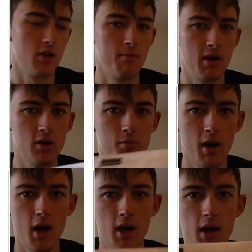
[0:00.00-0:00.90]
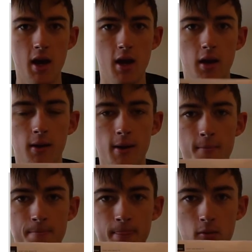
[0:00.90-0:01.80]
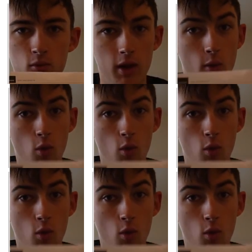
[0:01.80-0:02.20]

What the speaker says: on the Menu, by a really